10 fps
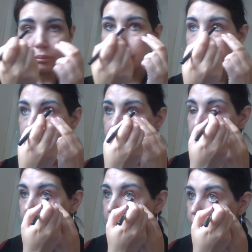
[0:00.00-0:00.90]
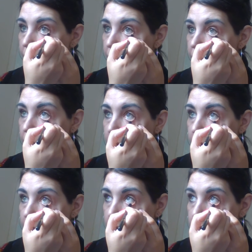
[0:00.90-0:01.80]

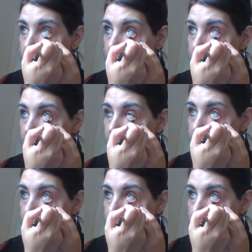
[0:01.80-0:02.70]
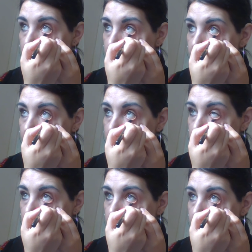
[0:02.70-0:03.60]

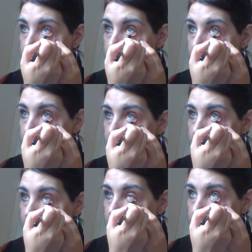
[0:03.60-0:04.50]
Nobody speaks.